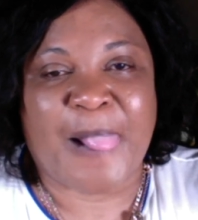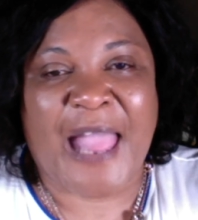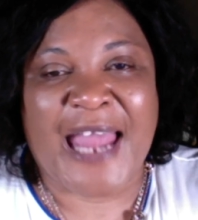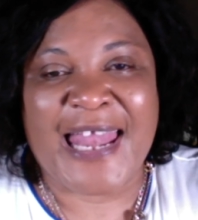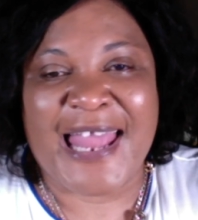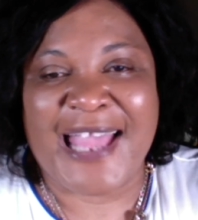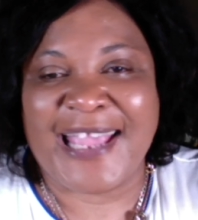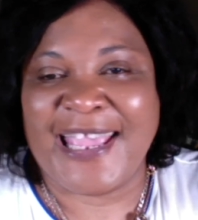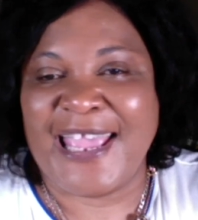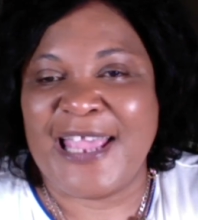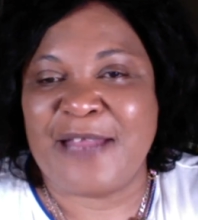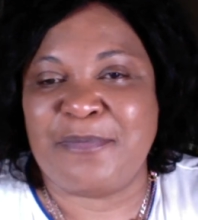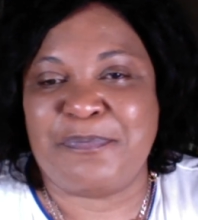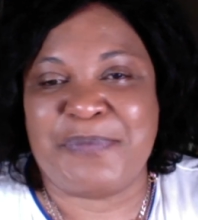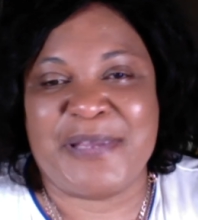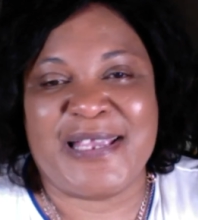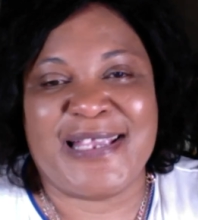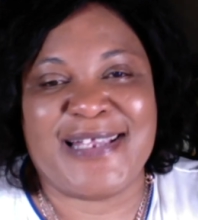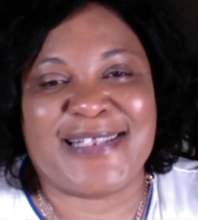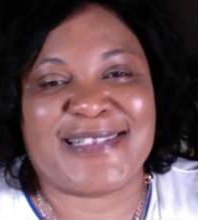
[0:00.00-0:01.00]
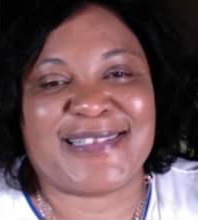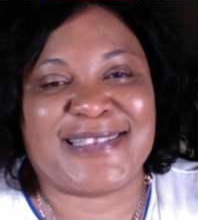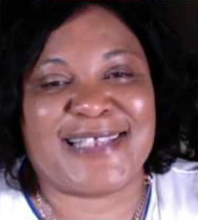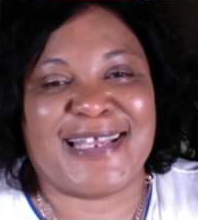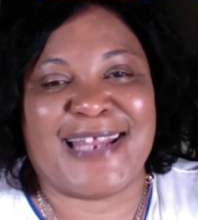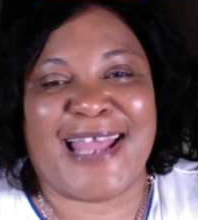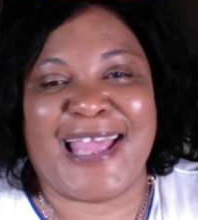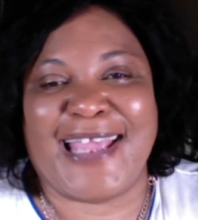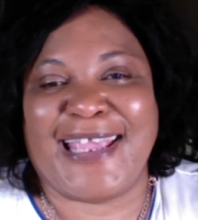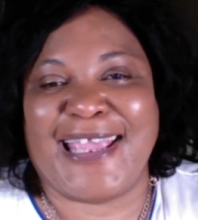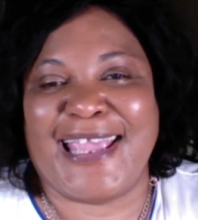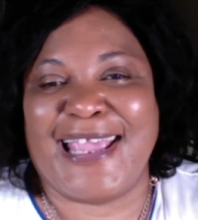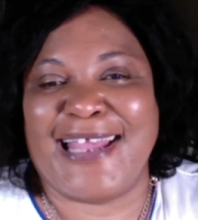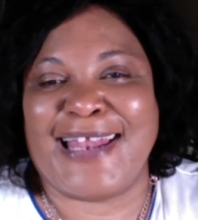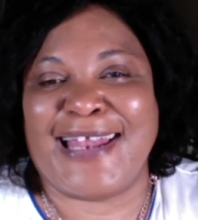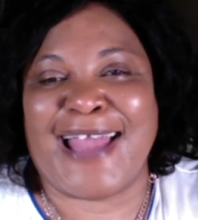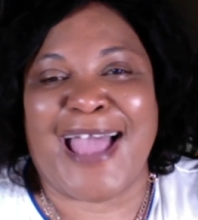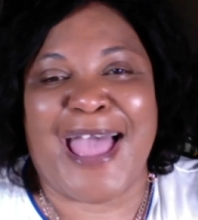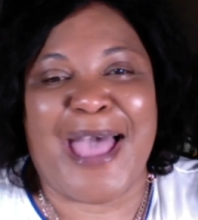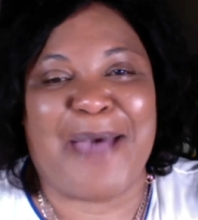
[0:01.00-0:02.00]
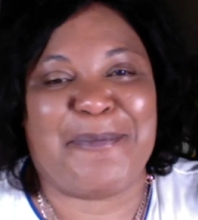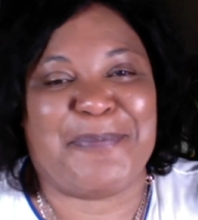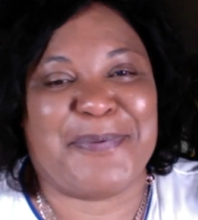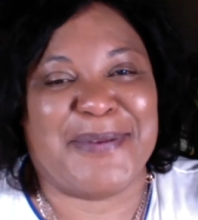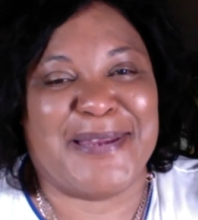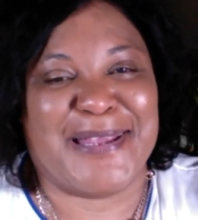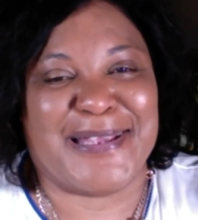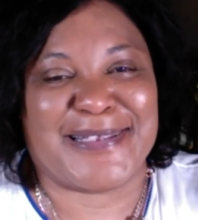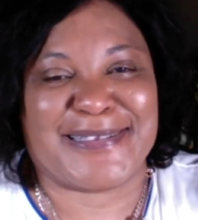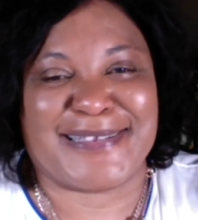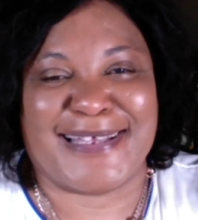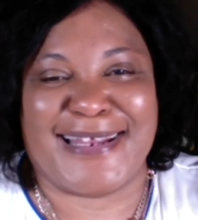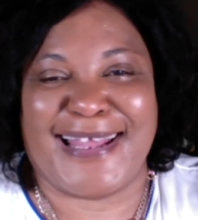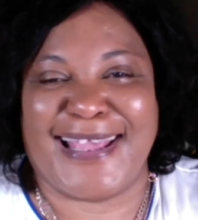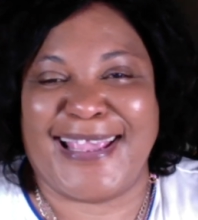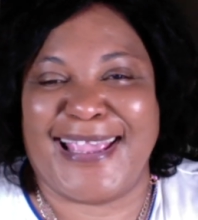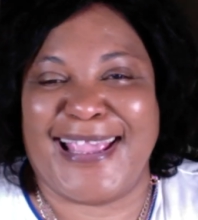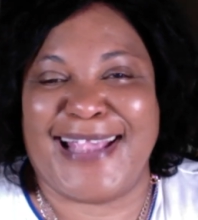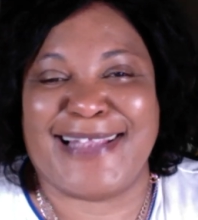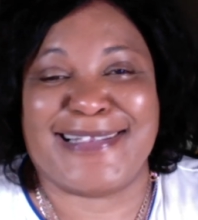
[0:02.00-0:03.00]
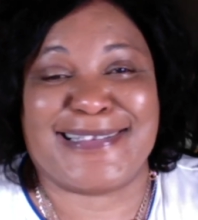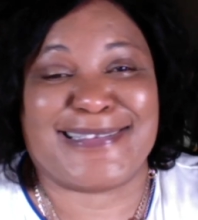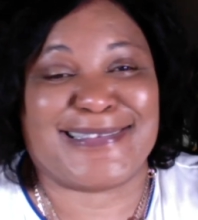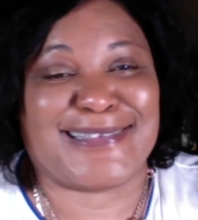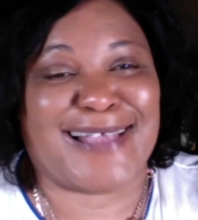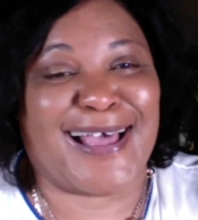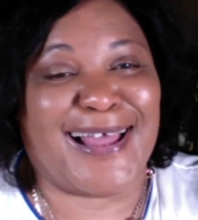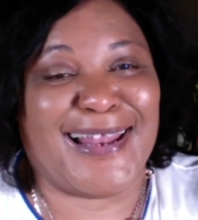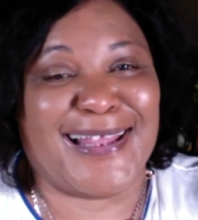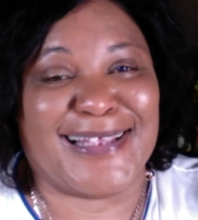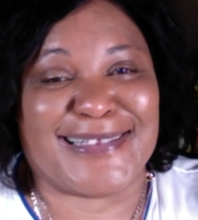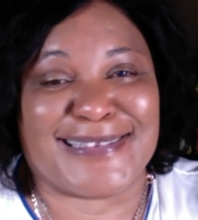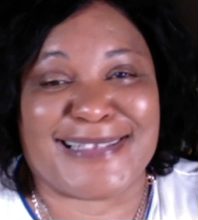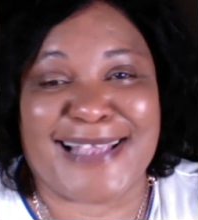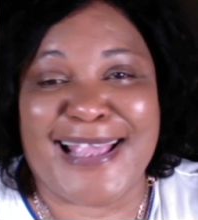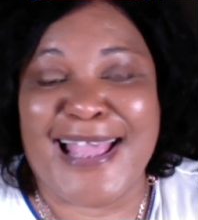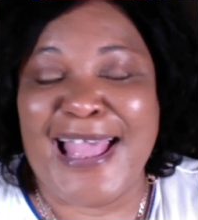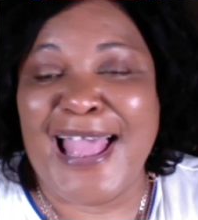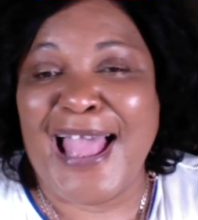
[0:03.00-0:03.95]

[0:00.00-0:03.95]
And I gained peace, and I gained happiness, and I gained solace.